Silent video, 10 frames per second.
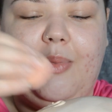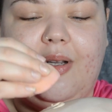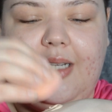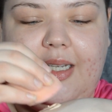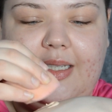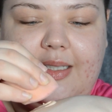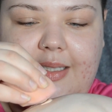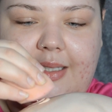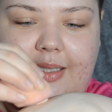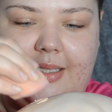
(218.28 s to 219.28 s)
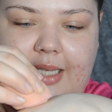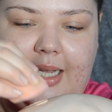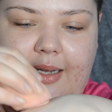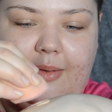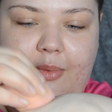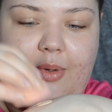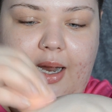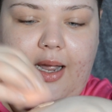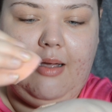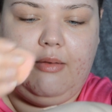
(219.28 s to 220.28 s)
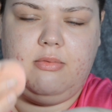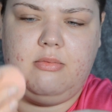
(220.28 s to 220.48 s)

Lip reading: gonna take what I have.